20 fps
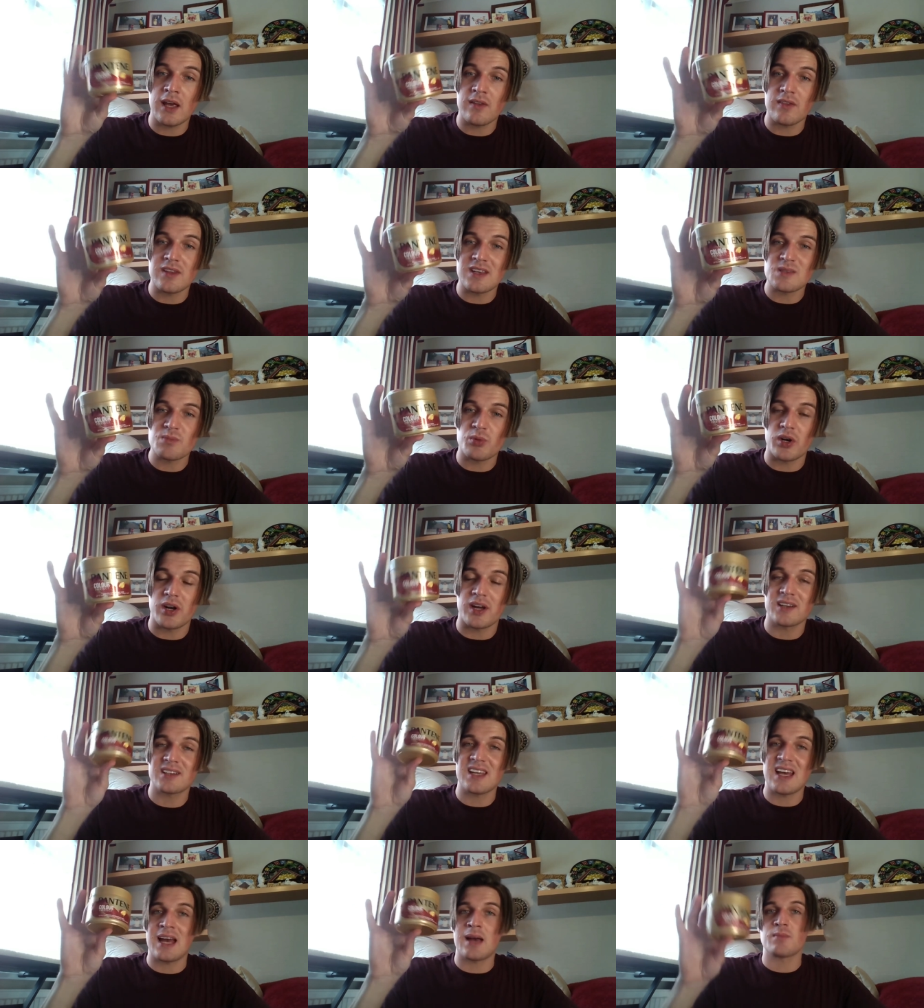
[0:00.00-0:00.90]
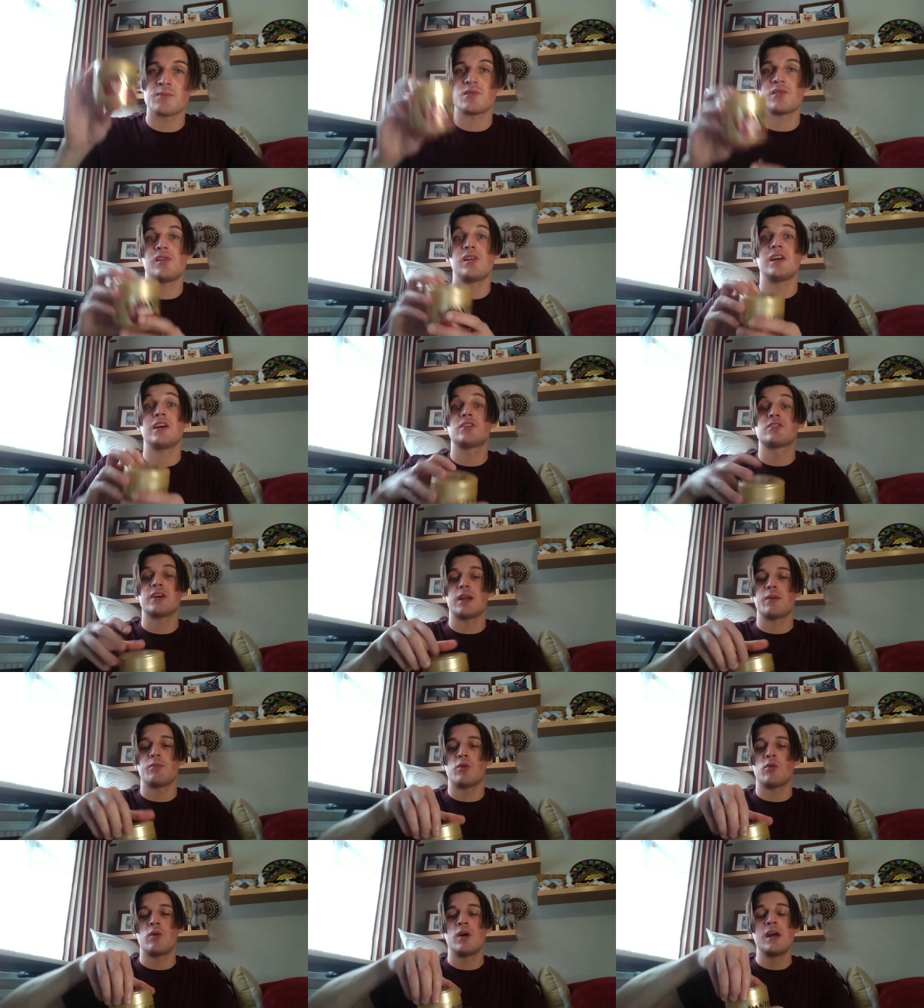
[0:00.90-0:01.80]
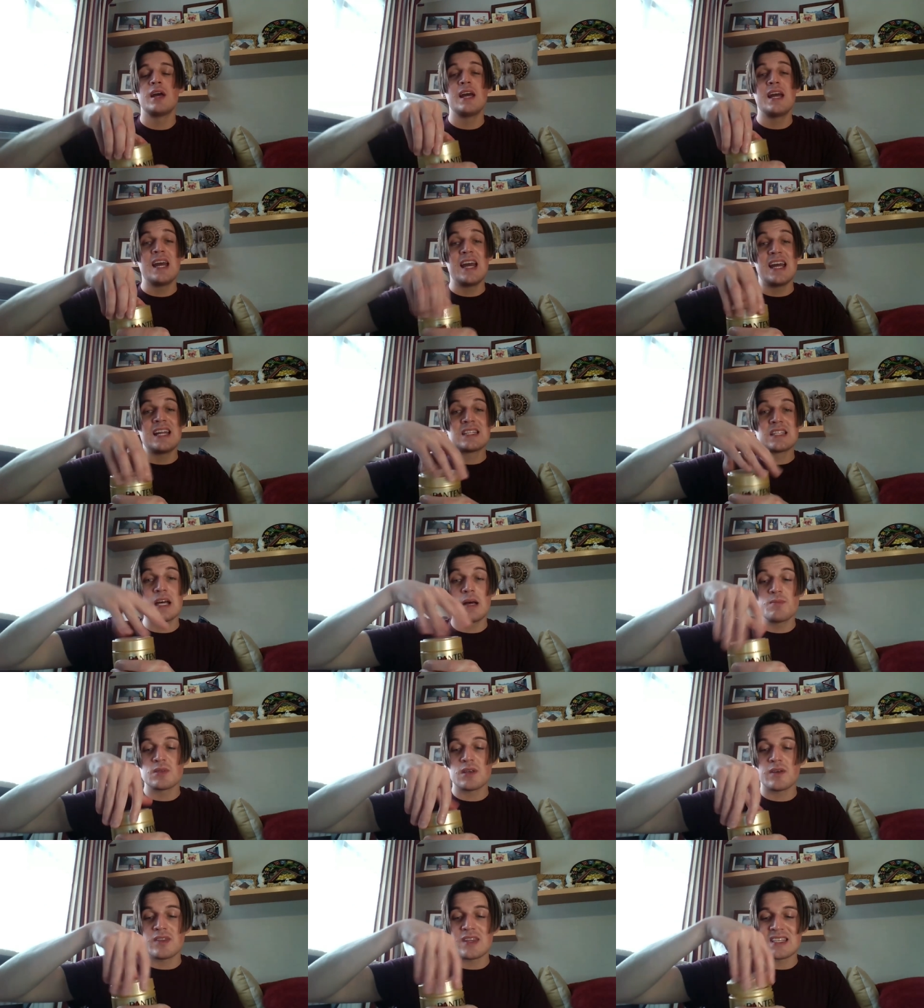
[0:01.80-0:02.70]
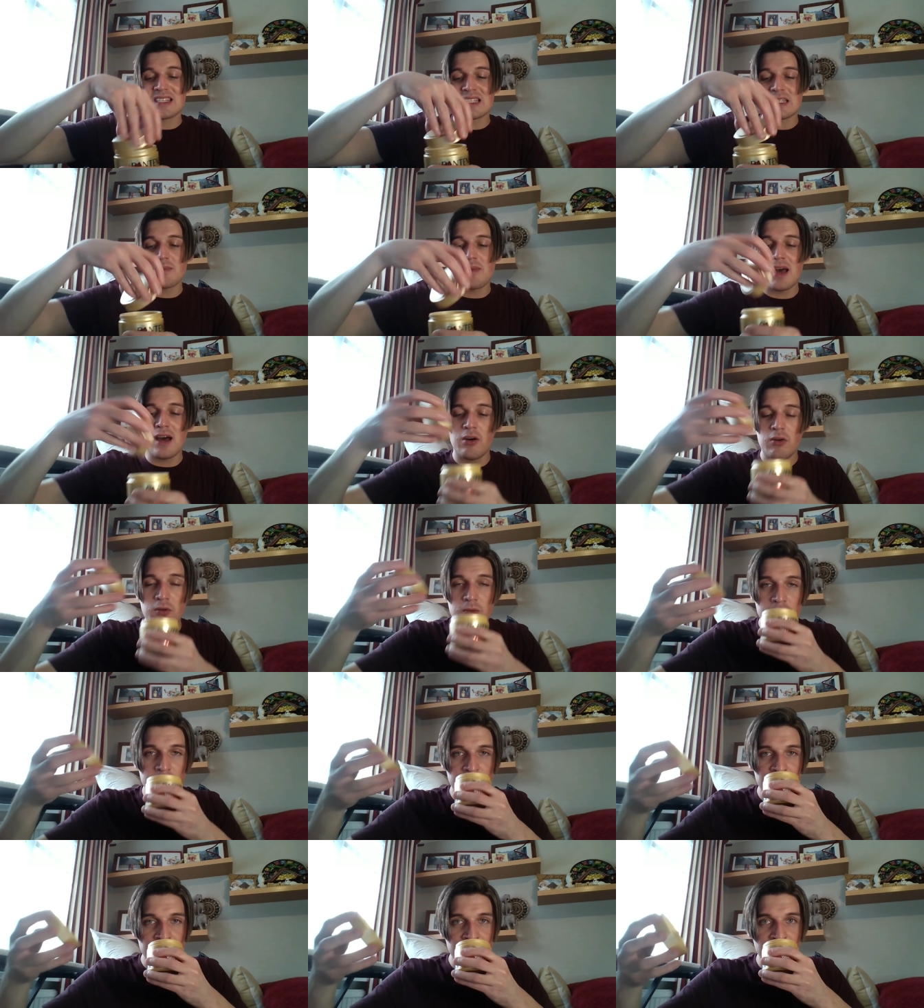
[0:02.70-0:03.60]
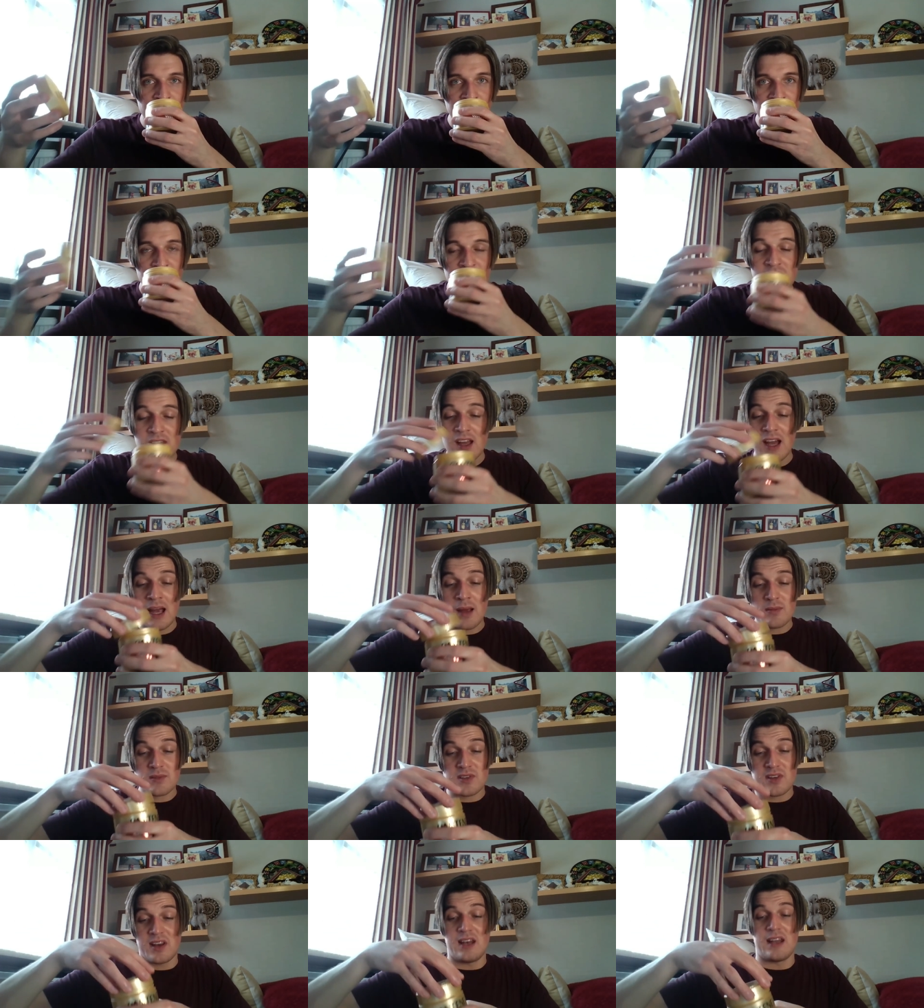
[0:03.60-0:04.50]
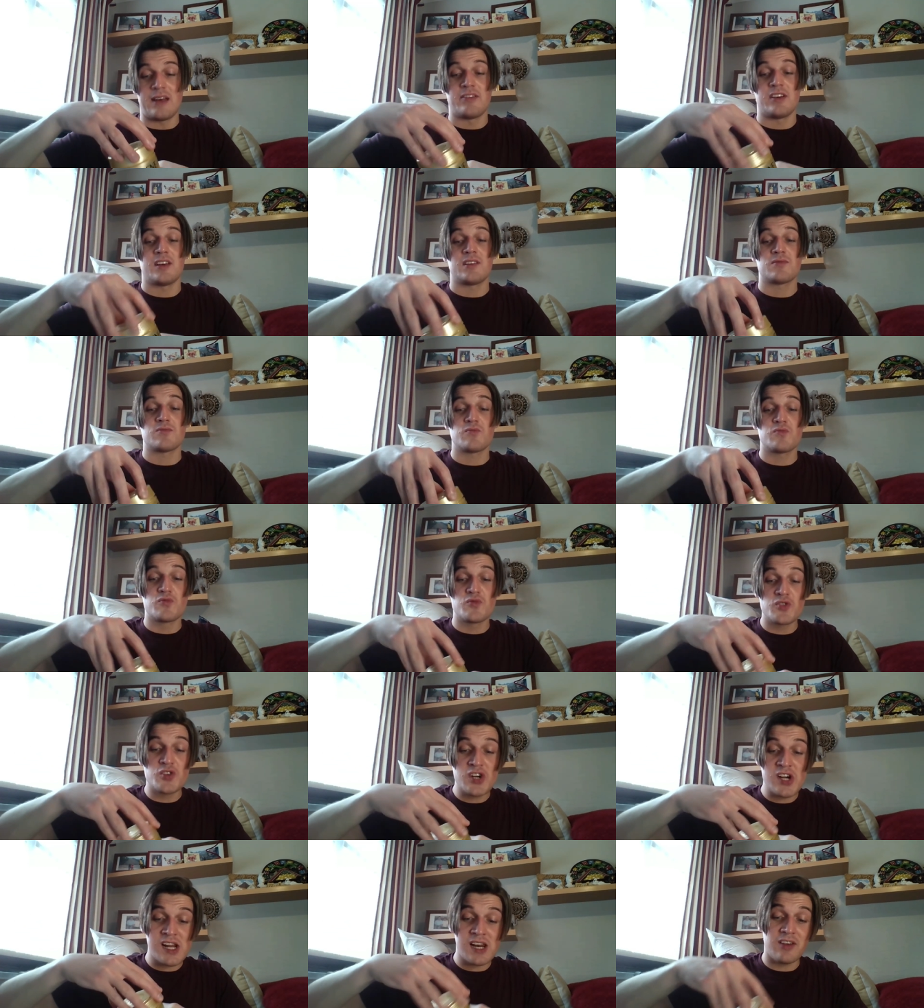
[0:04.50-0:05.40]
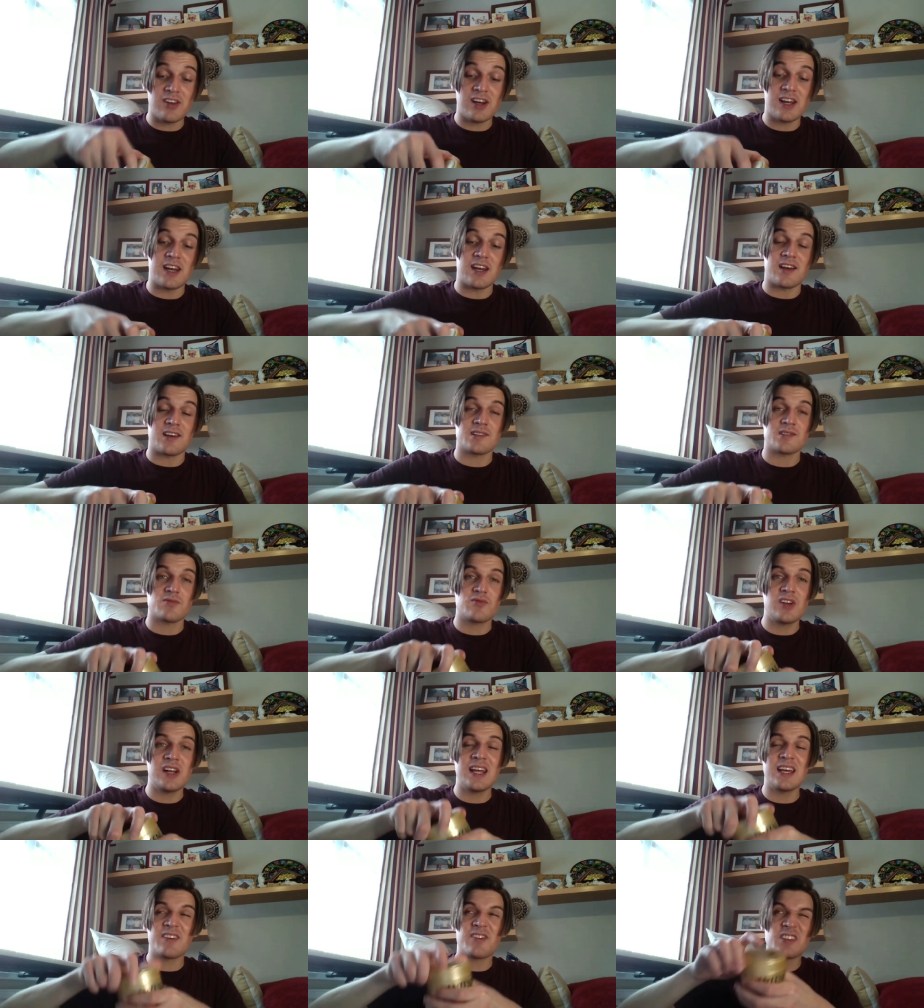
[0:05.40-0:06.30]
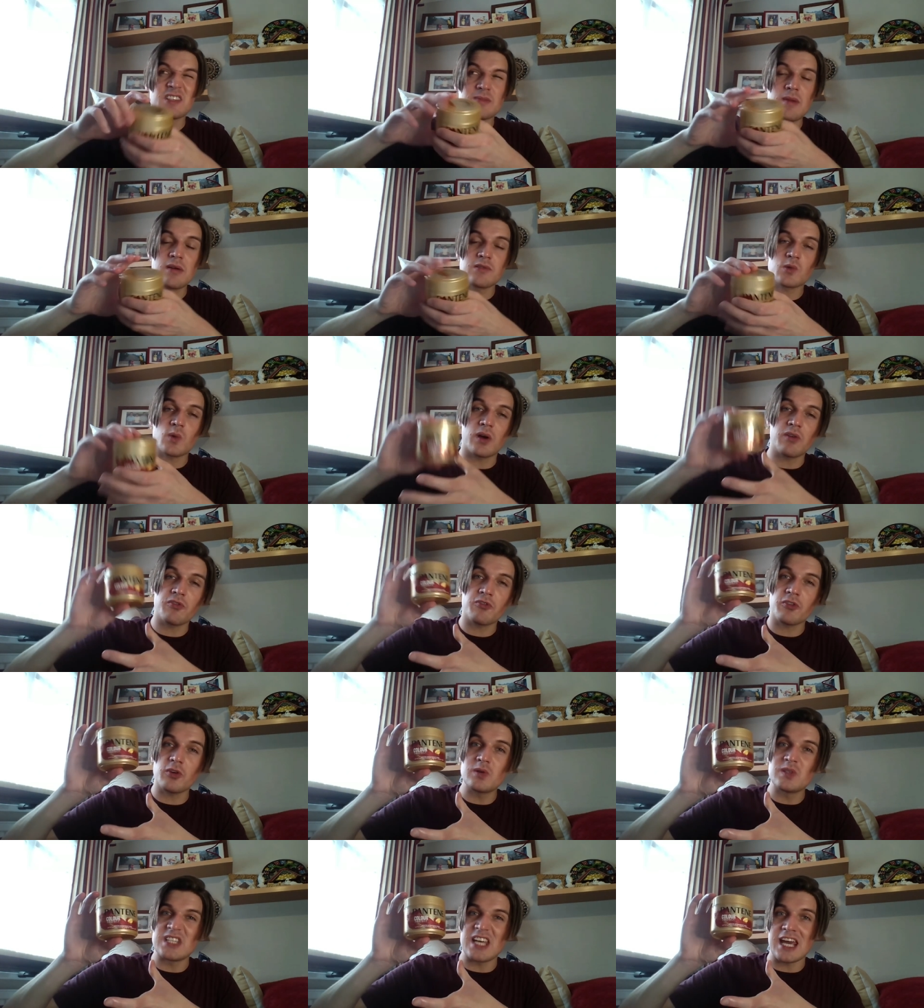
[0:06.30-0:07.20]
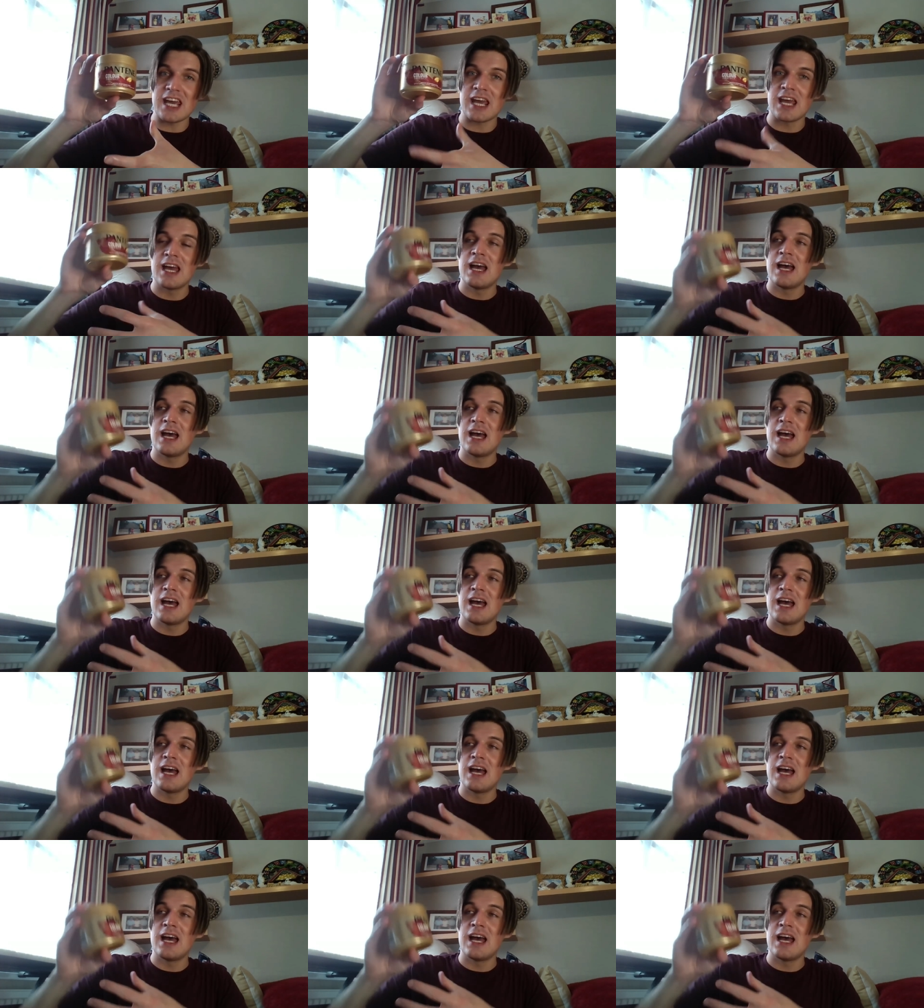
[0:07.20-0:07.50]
this product. Absolutely incredible. In terms of the smell, Absolutely love it. Really, really nice. Really, it smells quite fruity.